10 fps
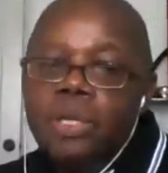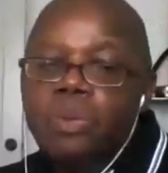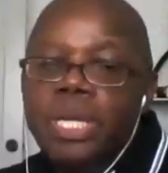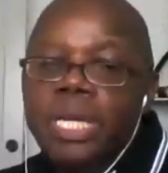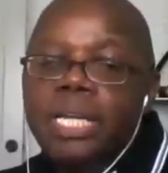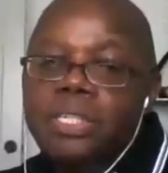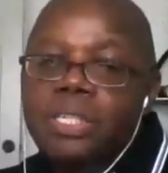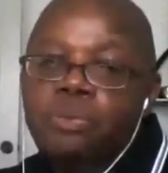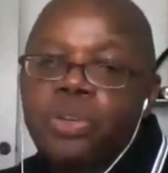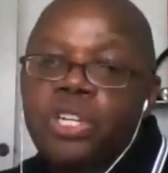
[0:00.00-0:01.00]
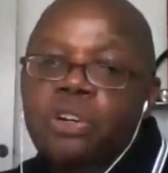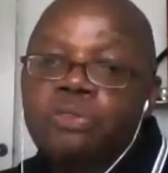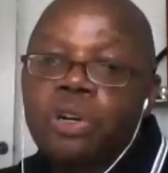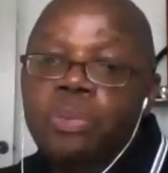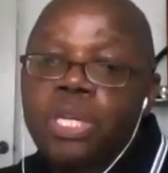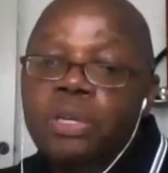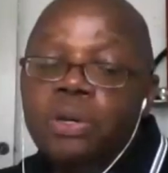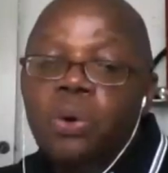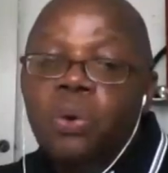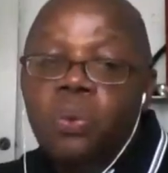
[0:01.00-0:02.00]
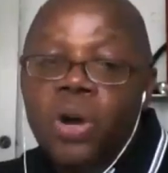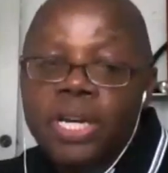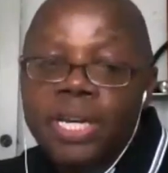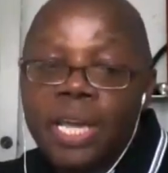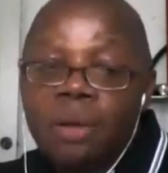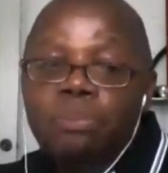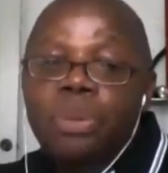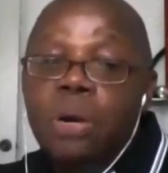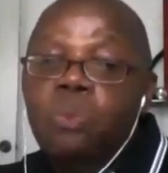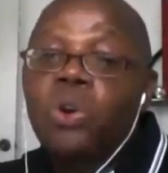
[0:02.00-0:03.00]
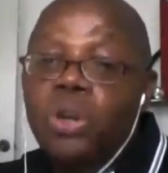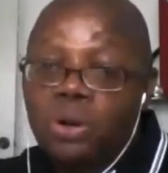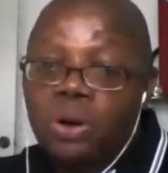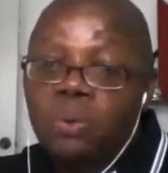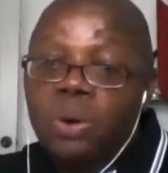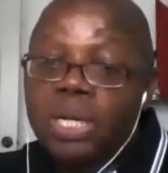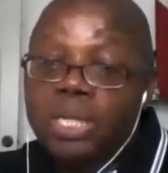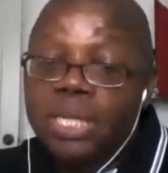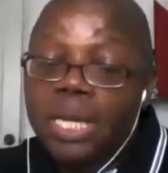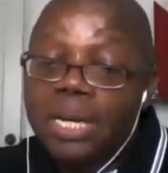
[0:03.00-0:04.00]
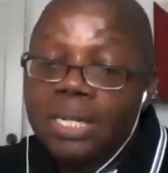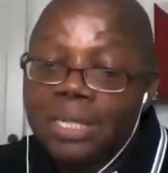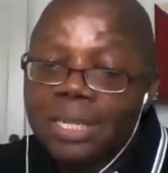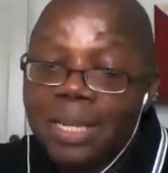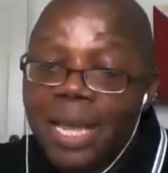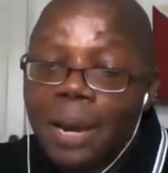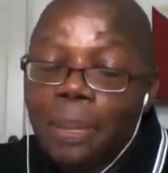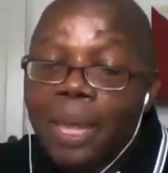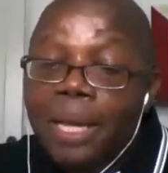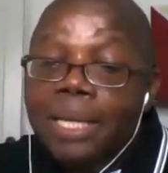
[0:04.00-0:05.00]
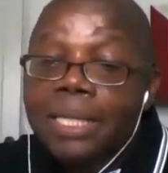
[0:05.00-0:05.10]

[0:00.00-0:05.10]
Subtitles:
You may not see a video from me one day, but I'm working on one. Guarantee you that.